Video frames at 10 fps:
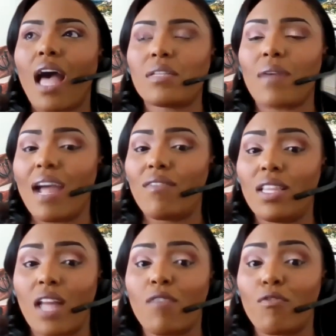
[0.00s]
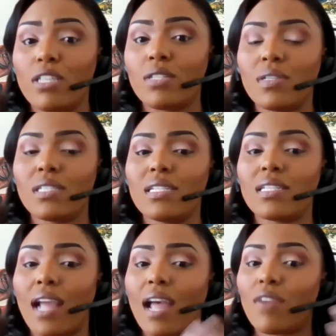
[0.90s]
So I have a lot of resources,
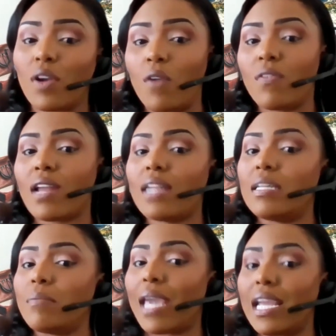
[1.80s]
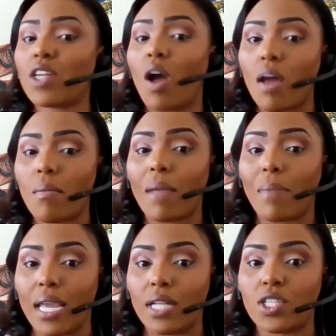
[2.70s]
and I have a COVID-19 page on my
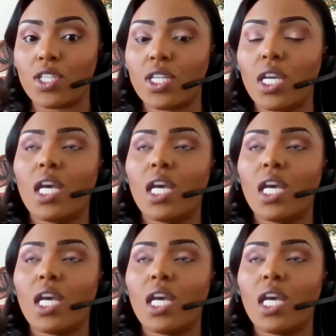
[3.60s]
page.